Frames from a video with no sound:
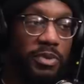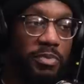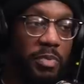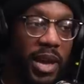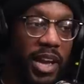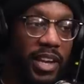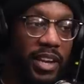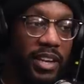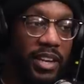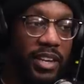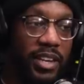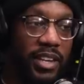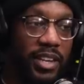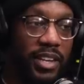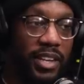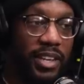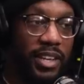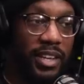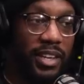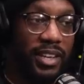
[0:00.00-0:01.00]
from Spain.
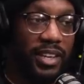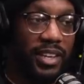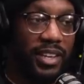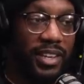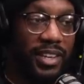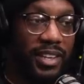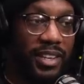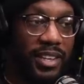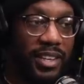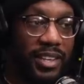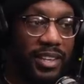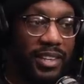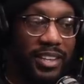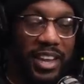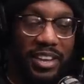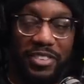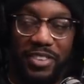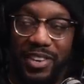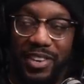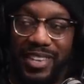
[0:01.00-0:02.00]

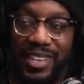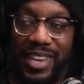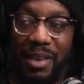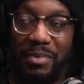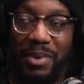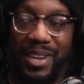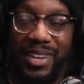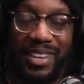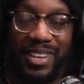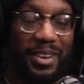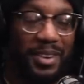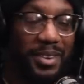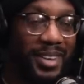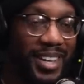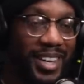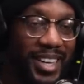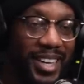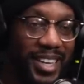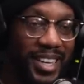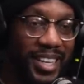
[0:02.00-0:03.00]
That's not the same
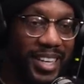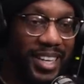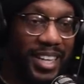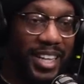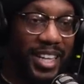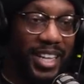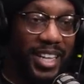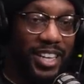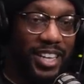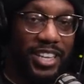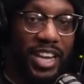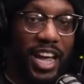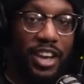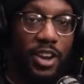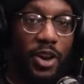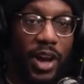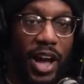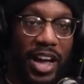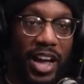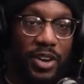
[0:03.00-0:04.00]
Lizzo. Because
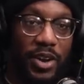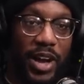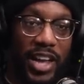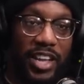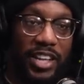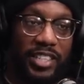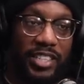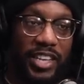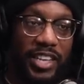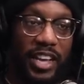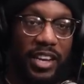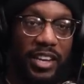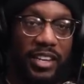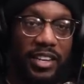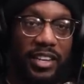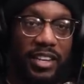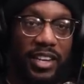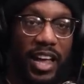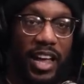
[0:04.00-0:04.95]
I know 8 and 10.